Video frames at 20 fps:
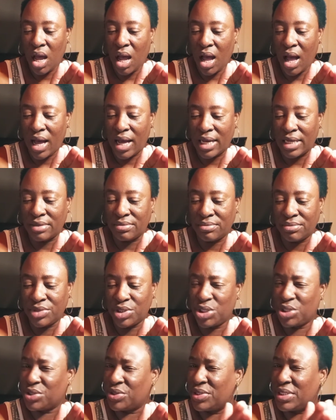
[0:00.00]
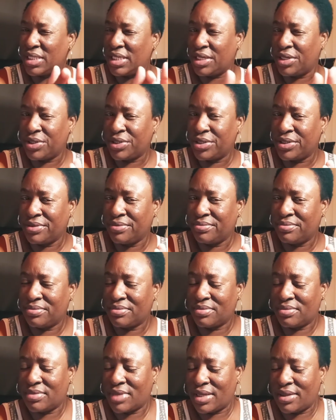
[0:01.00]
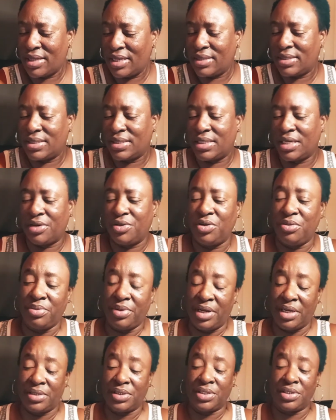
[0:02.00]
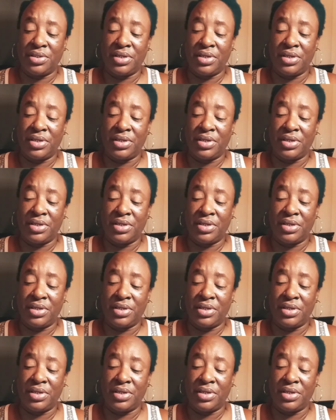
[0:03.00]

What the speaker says: Scherzinger, I think that's how you pronounce her